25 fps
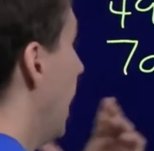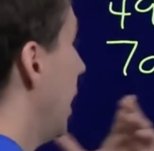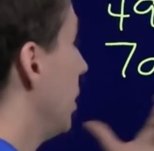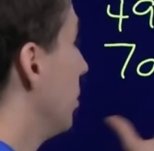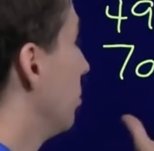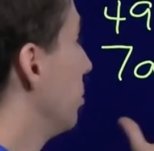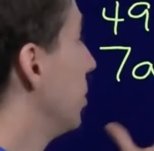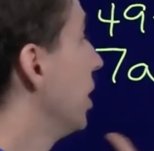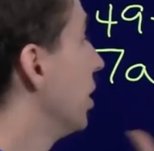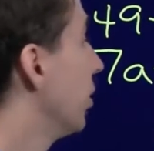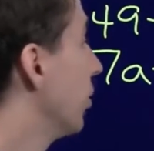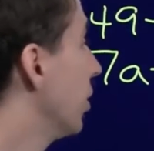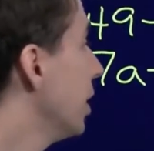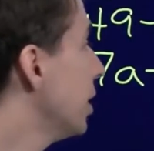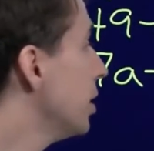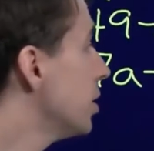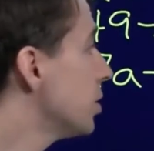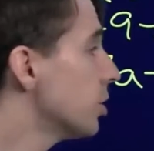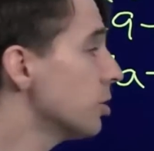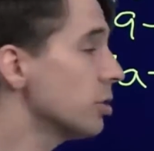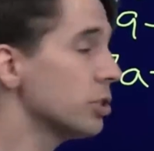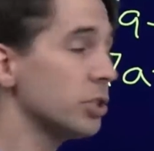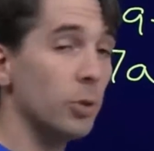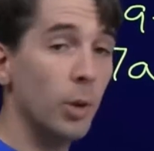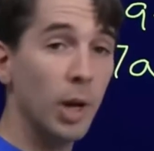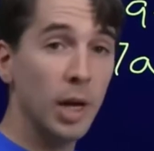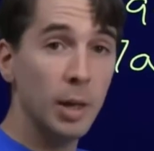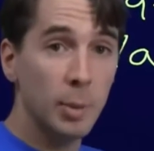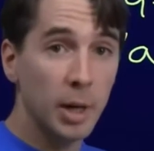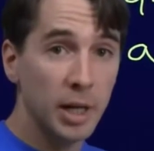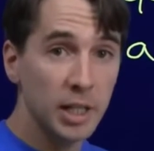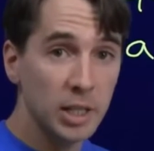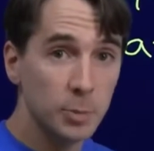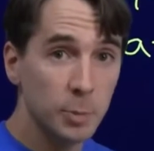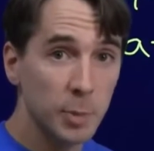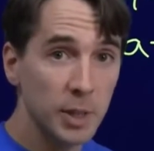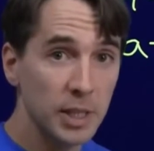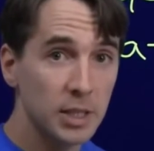A and b are integers, so a
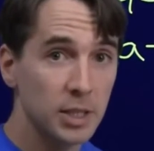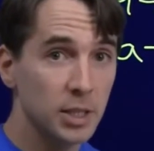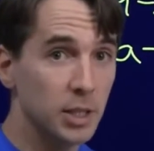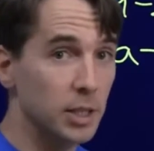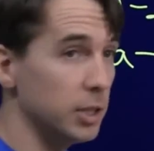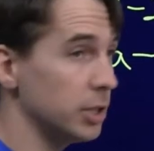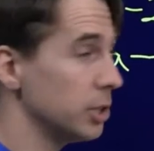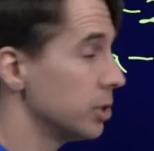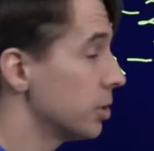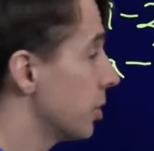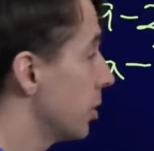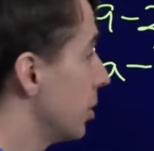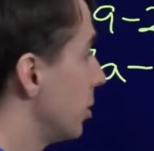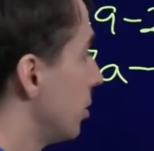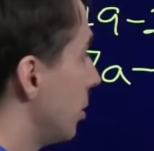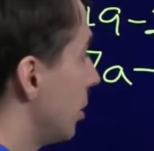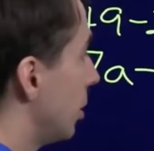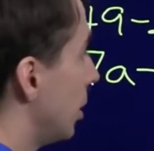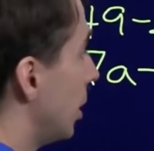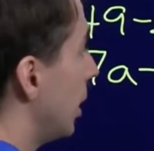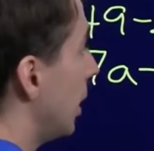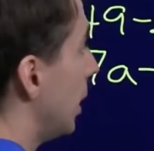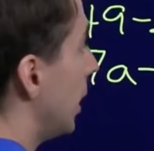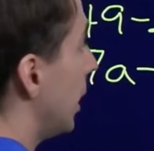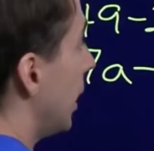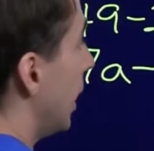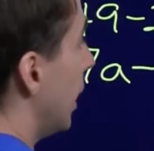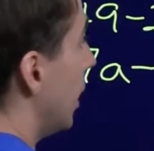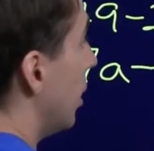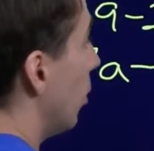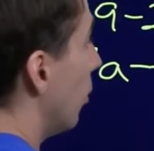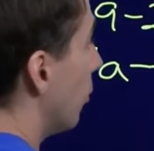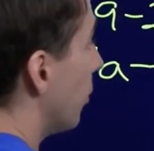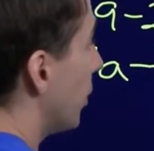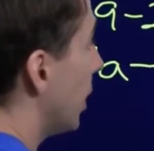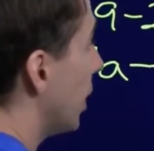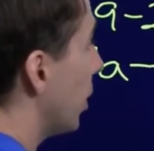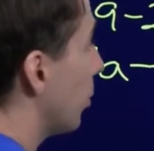minus b is an integer.
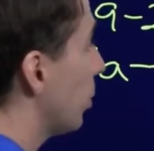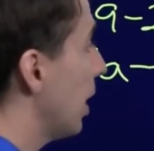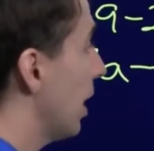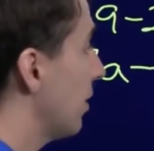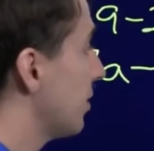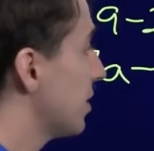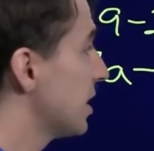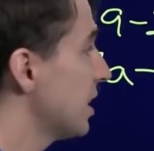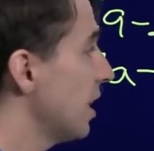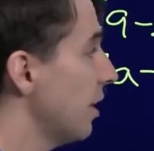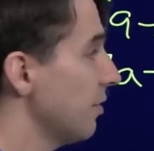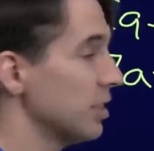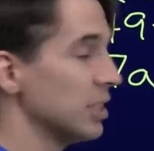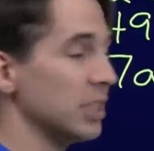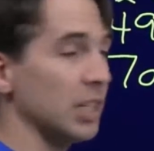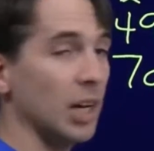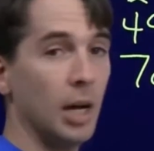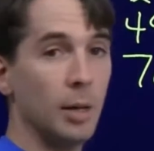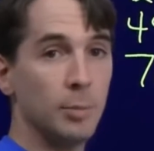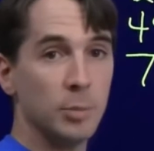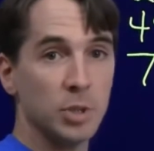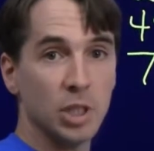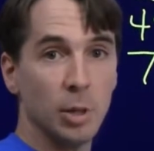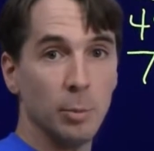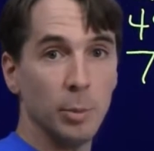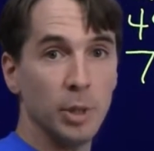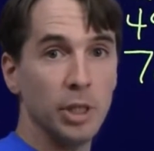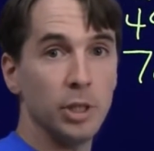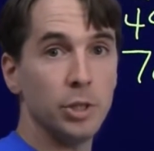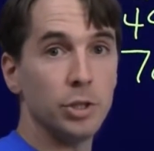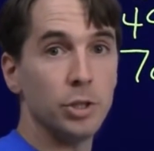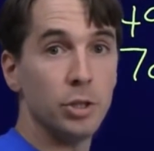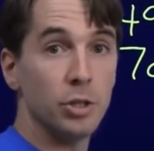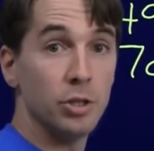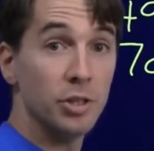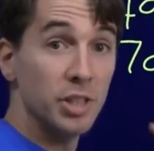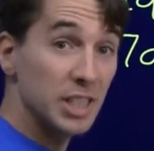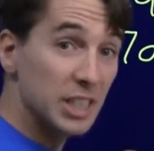And over here we have 7 times some
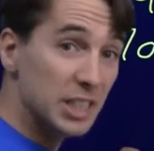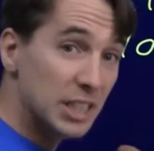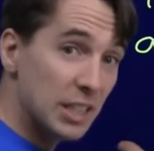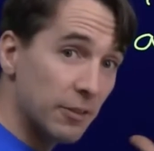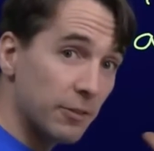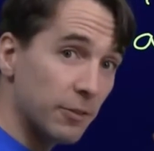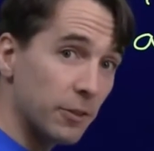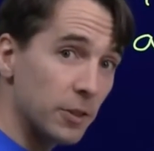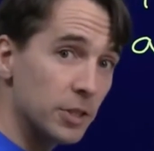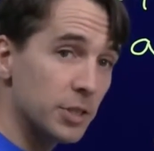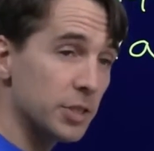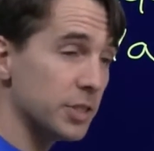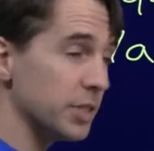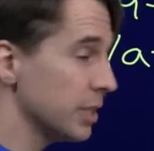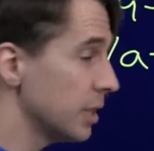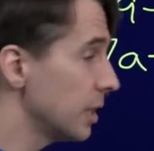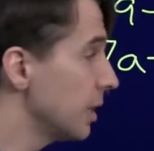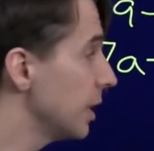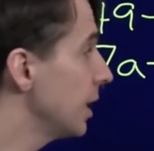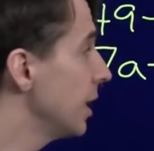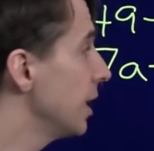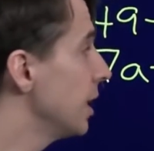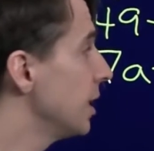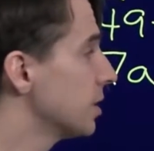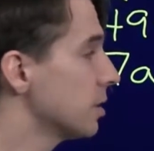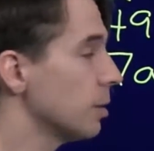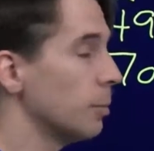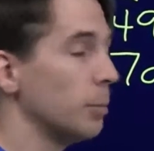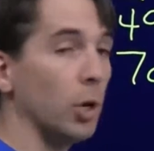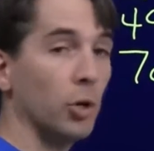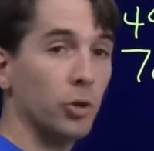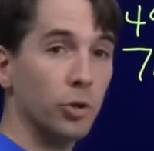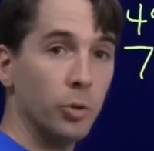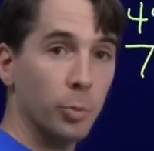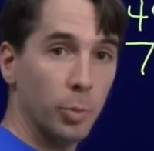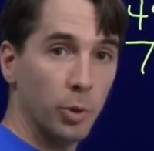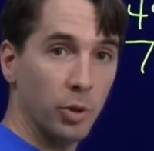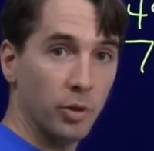integer. The difference is a
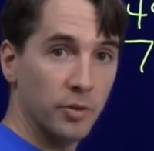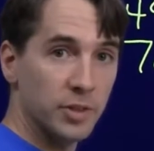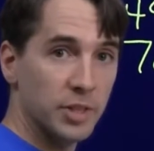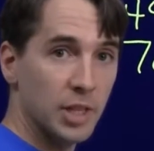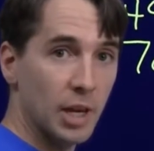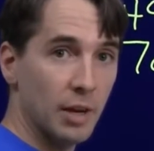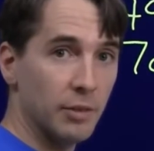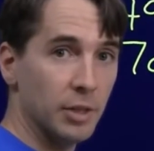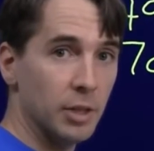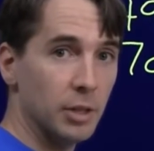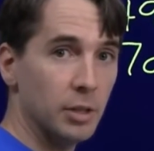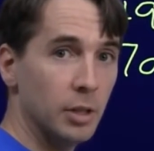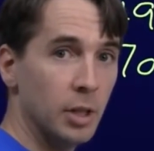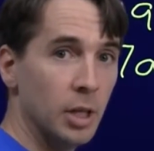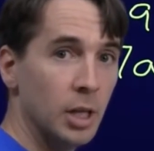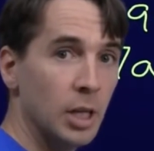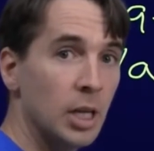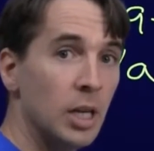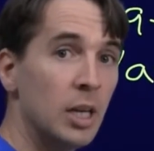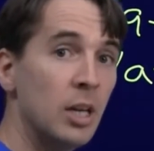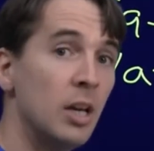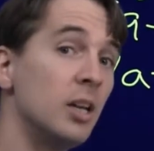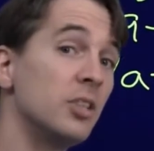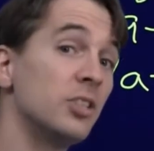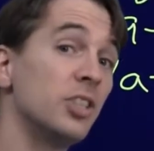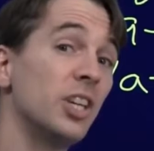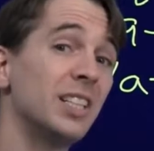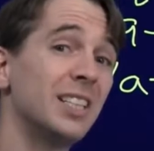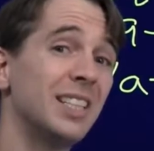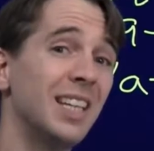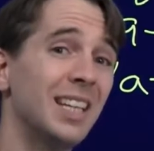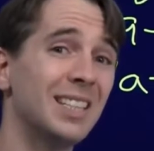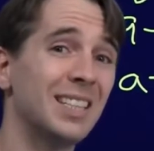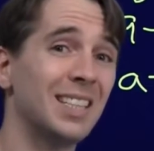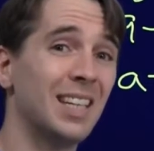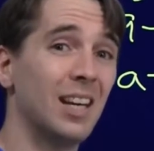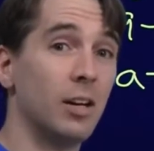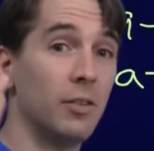multiple of 7. So that
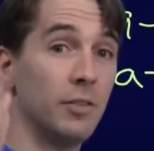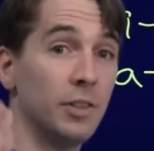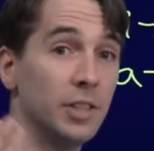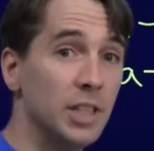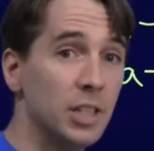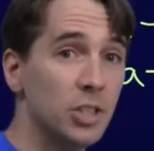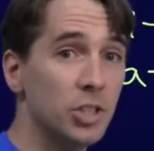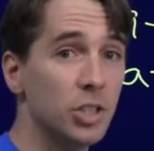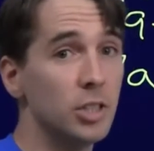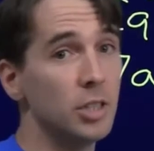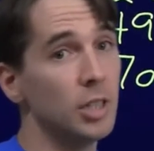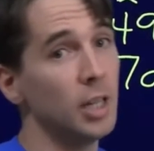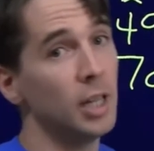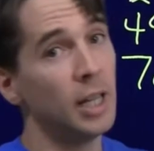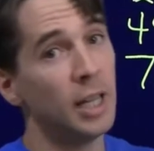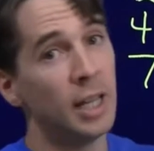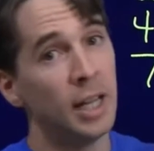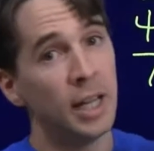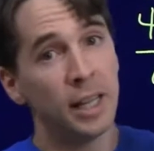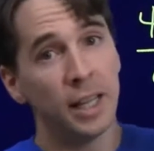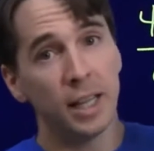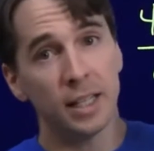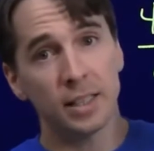takes care of addition.